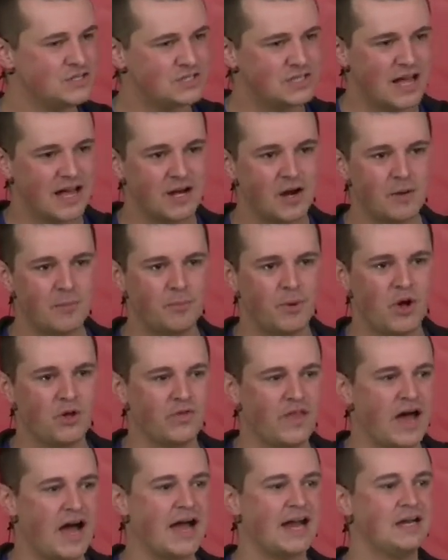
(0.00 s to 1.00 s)
Staying up
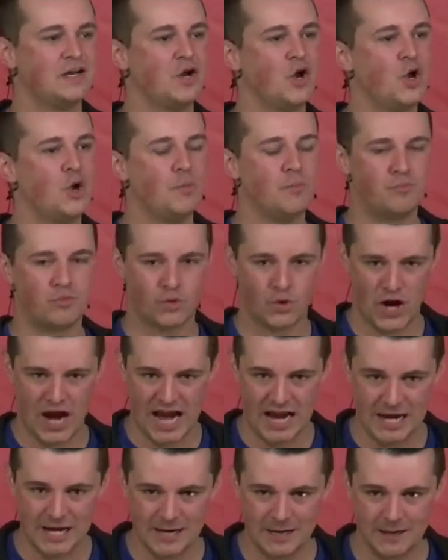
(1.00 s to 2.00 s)
all night,
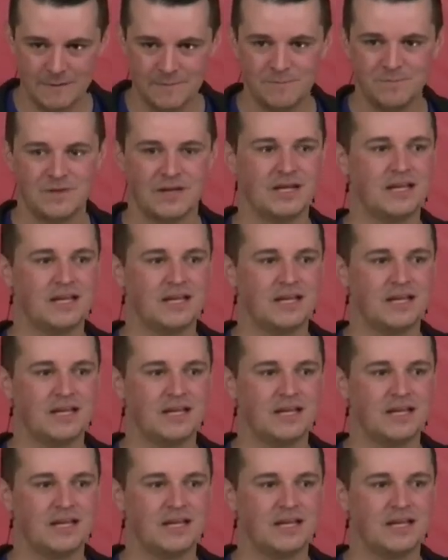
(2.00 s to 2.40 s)
praying,